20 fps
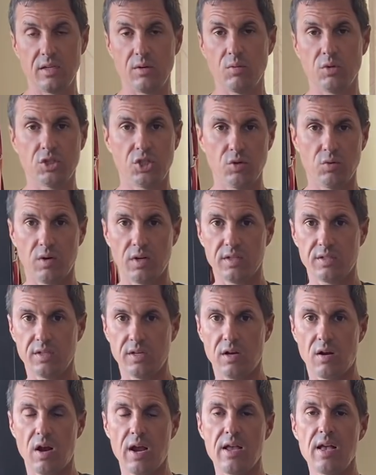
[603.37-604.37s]
what you want to see.
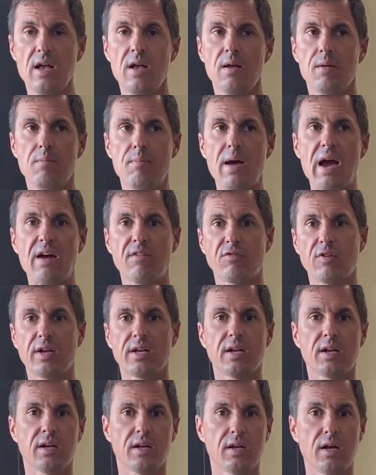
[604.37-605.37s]
All right,
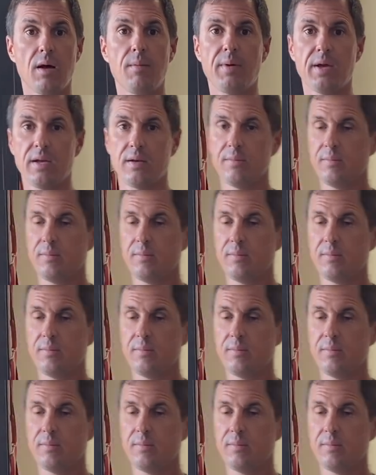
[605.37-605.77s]
Maverick coming.